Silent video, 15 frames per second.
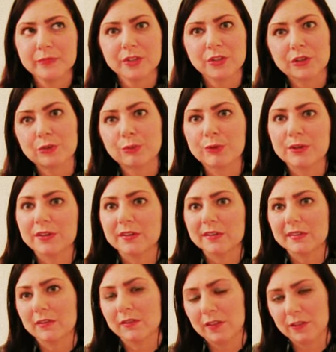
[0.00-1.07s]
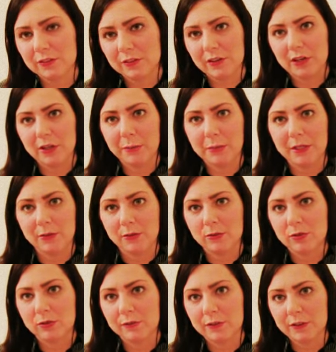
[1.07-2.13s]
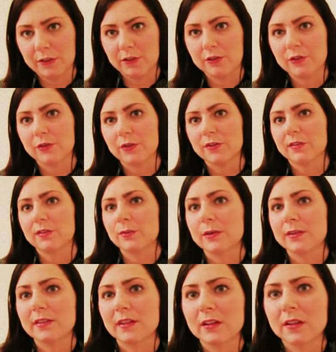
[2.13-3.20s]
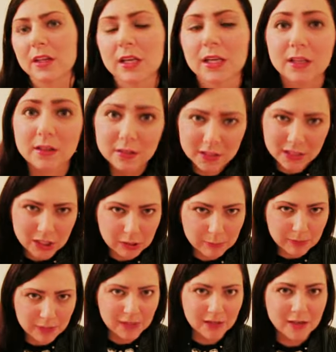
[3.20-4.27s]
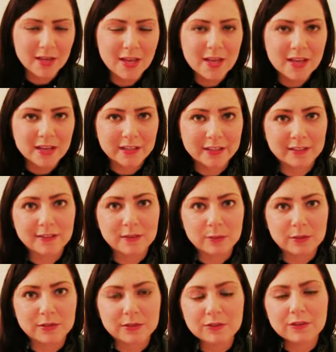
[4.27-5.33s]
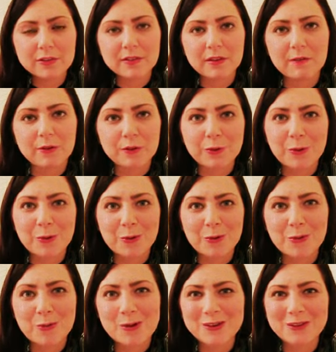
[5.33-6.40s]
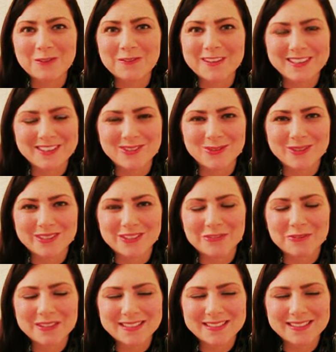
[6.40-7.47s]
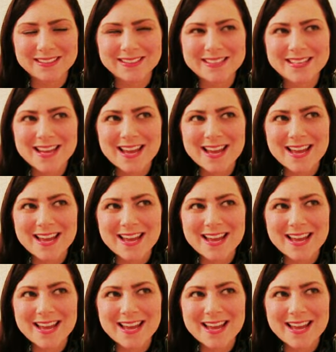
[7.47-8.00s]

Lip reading: Goodwill, Salvation Army, local vintage stores, as well as online like eBay and Etsy, because you just never know what you'll find or where you'll find it.